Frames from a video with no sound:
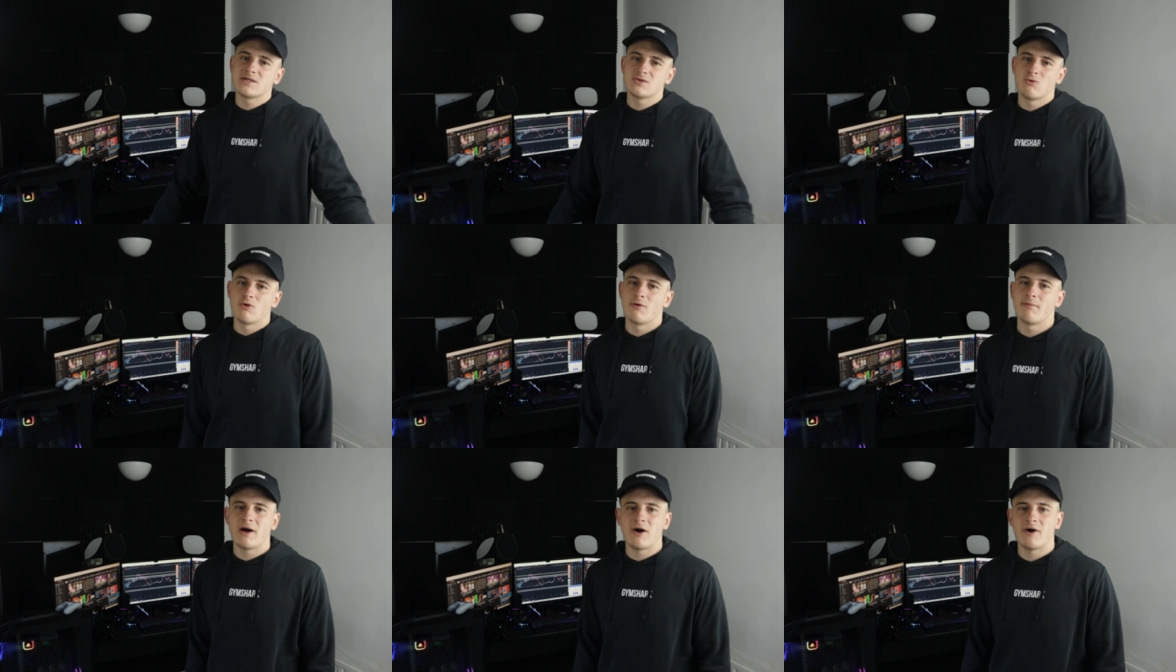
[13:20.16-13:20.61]
it's
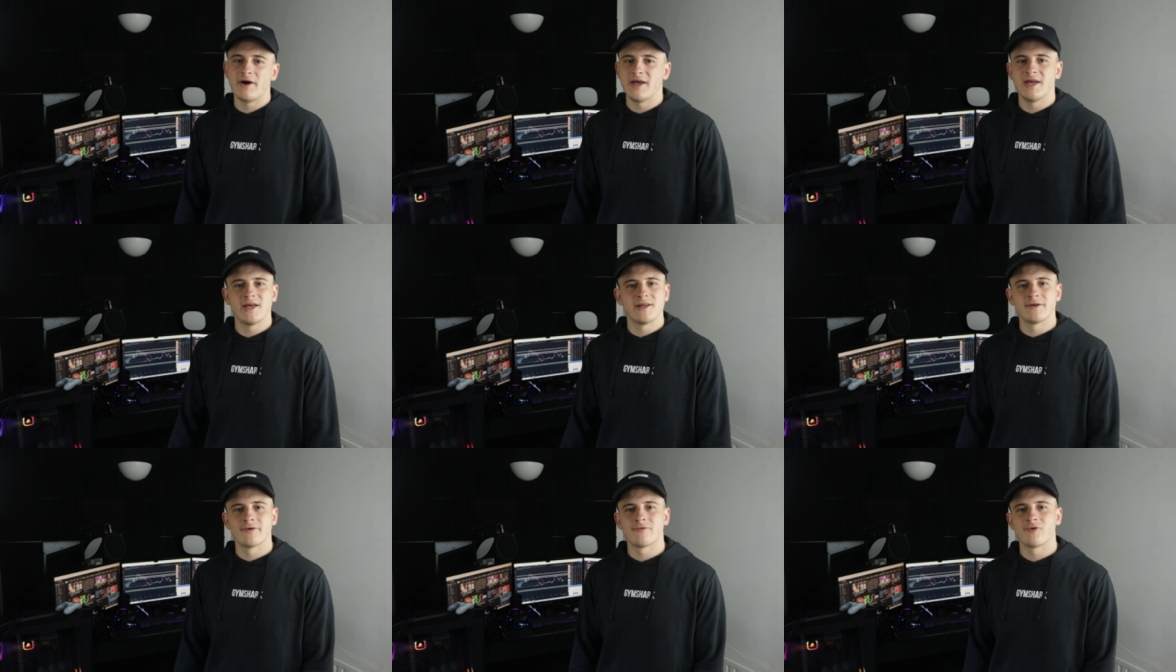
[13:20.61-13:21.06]
all about
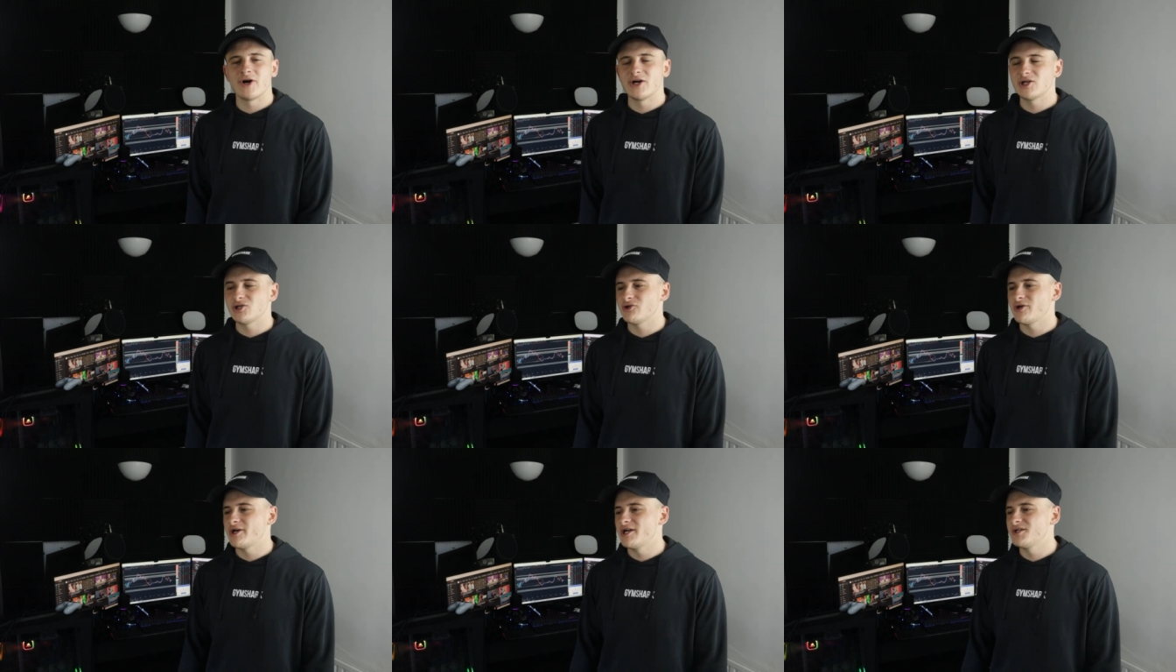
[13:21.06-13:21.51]
hitting the right
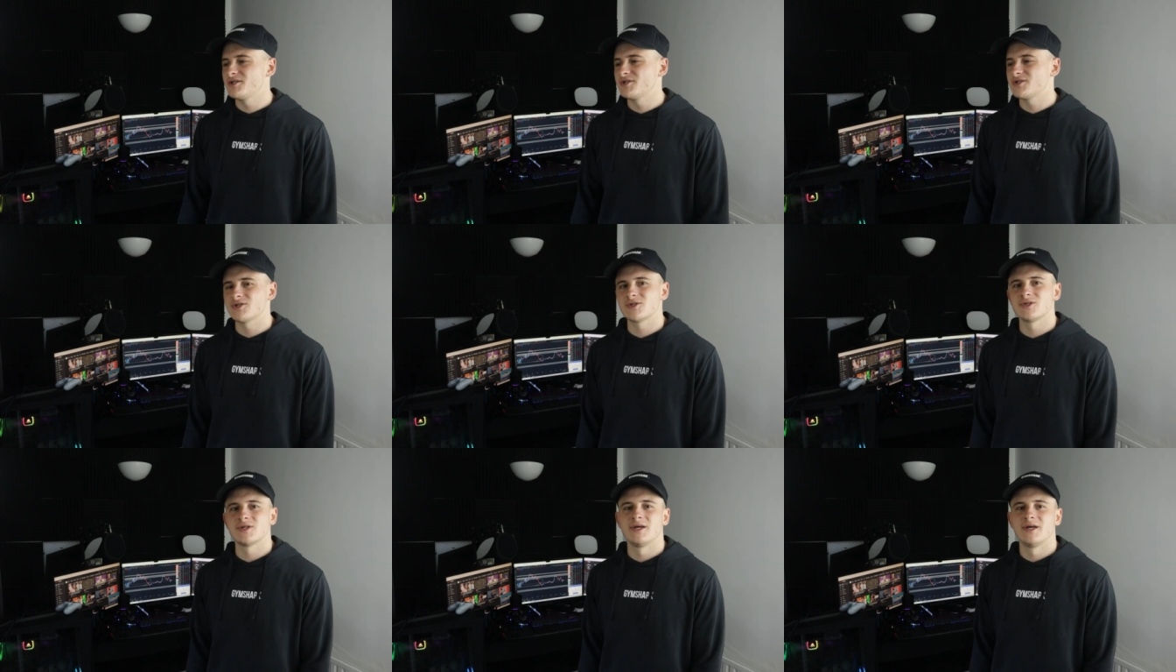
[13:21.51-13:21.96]

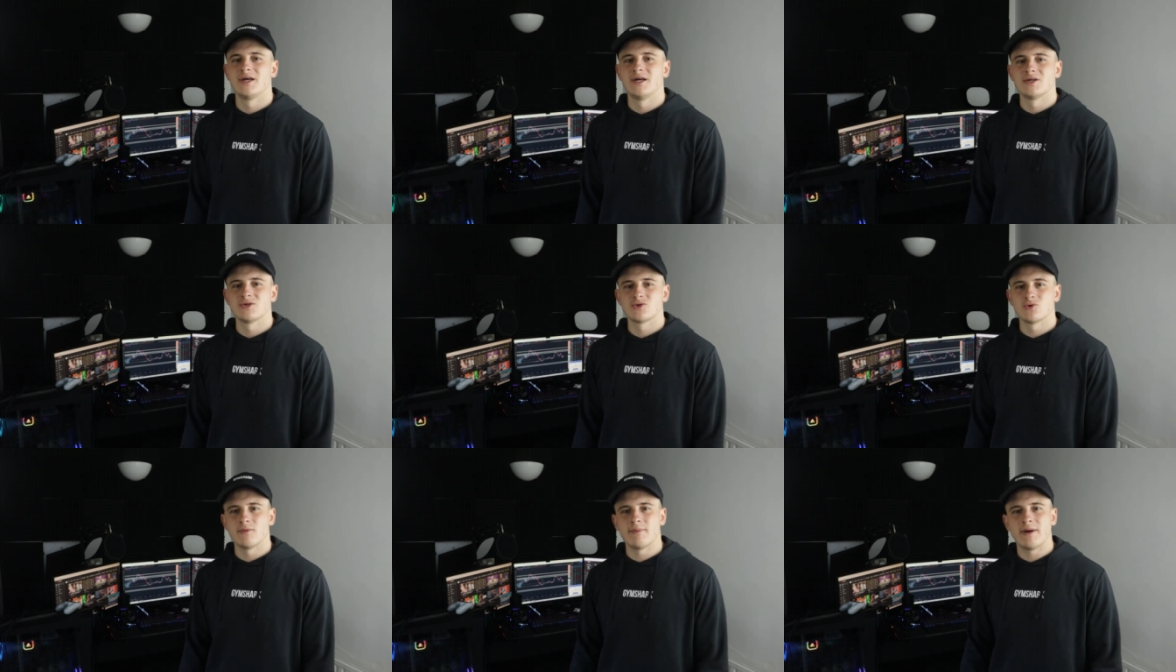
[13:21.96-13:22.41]
trades
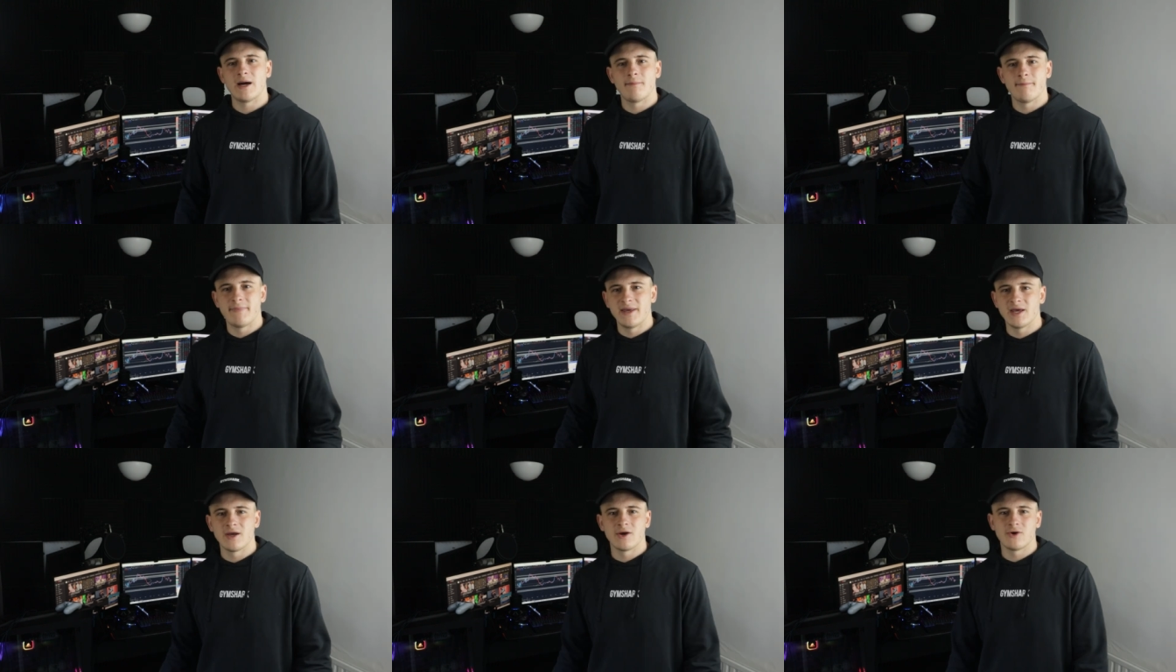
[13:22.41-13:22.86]
it's all about
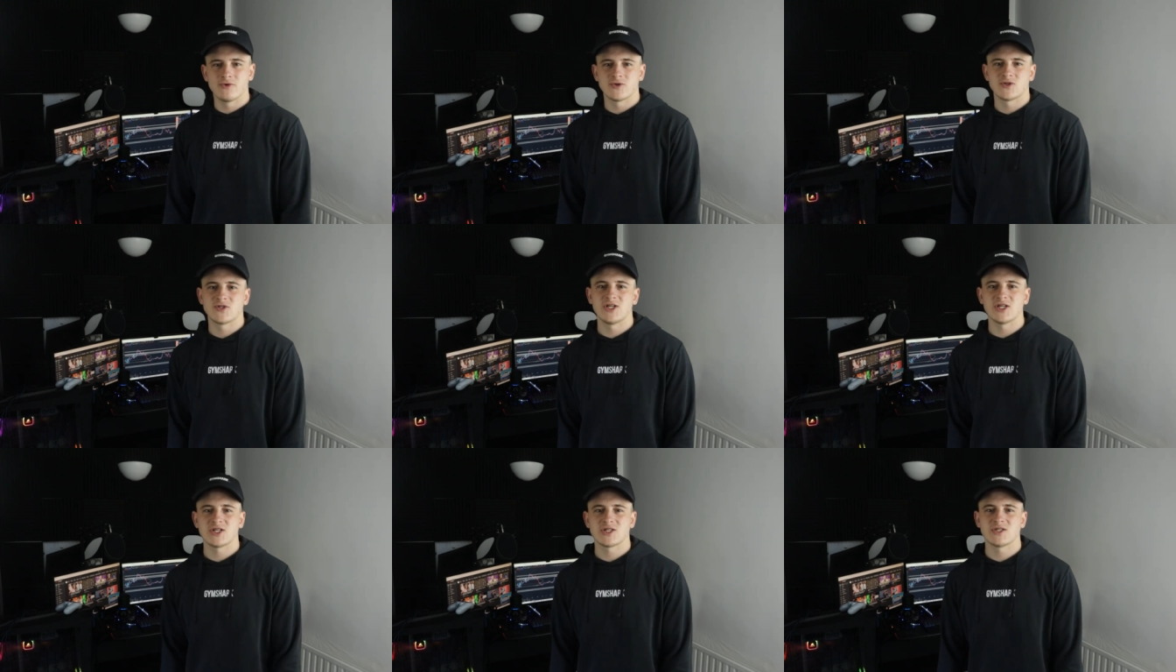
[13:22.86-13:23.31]
being
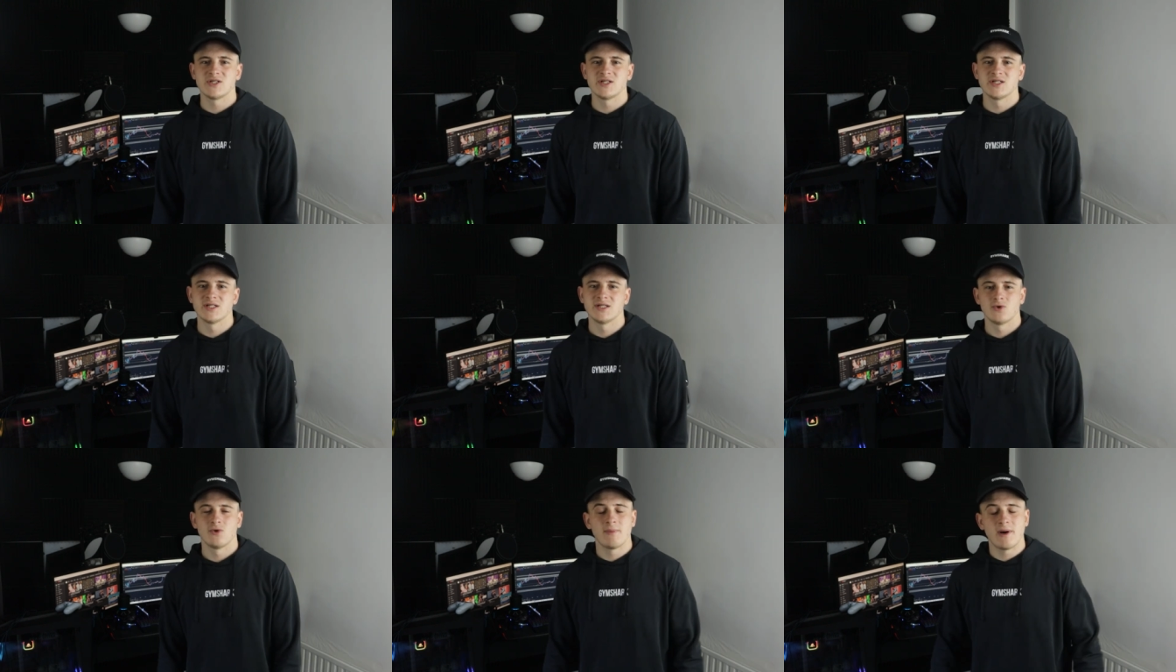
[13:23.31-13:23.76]
consistent
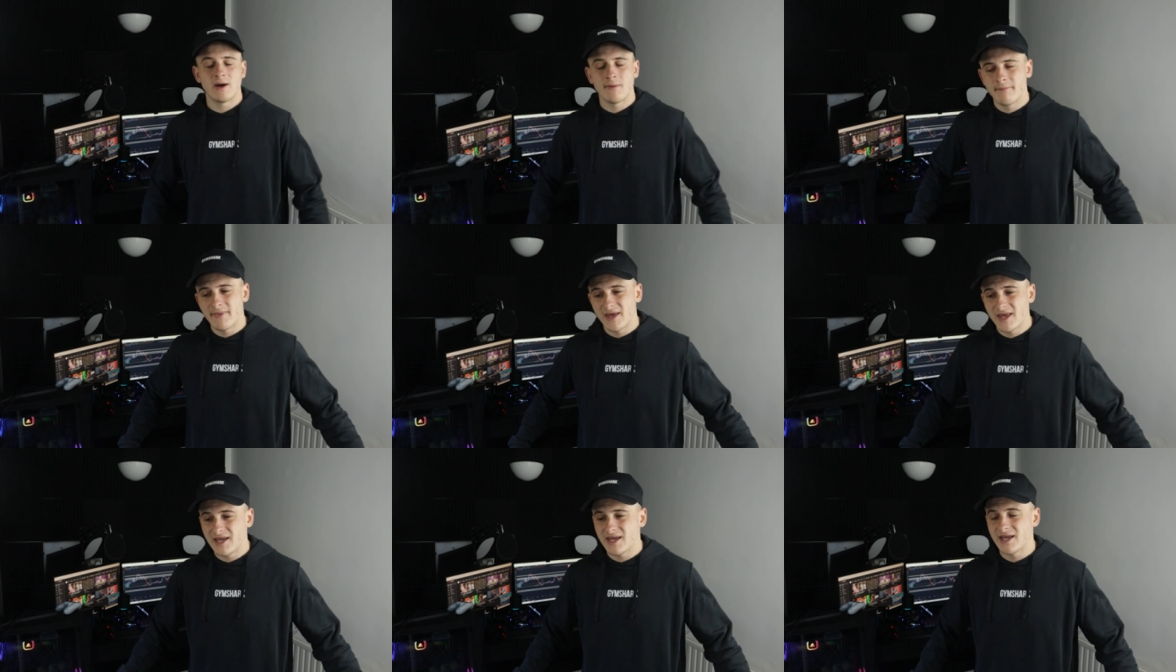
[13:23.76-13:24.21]
it's all about
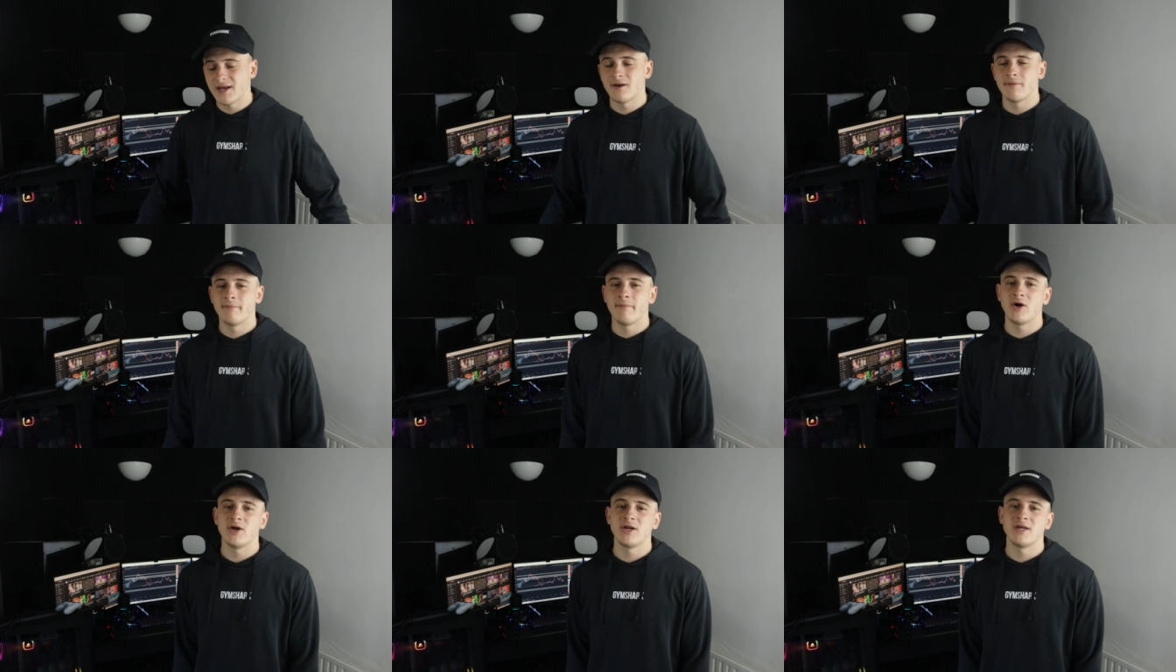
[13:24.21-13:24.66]
making the
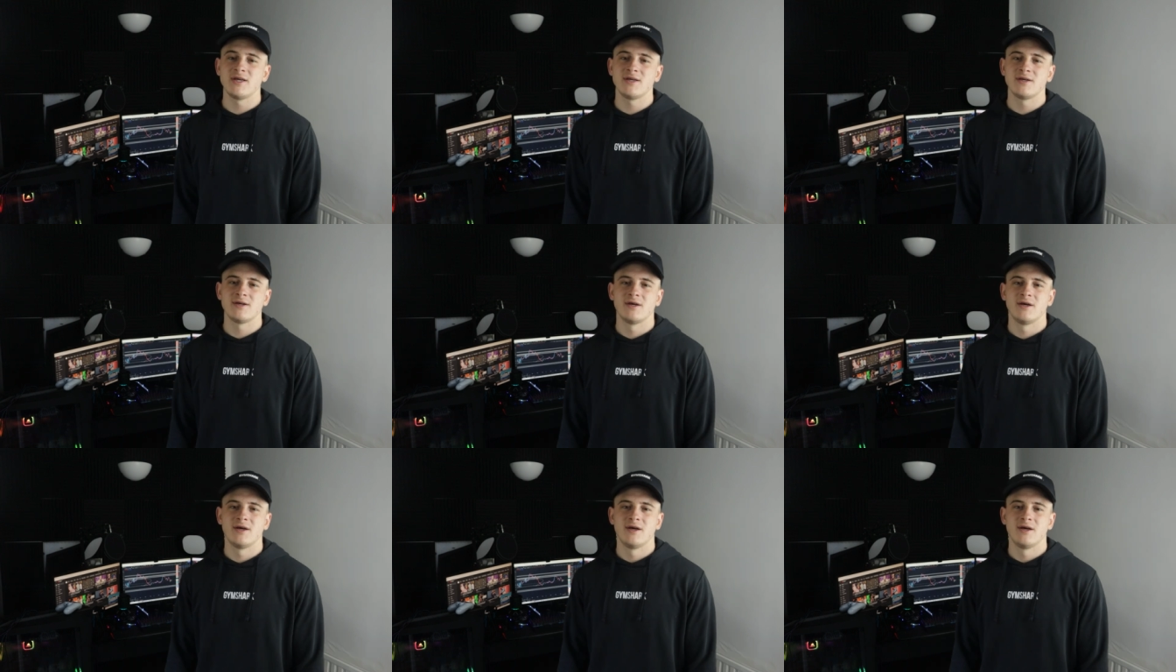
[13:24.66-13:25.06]
money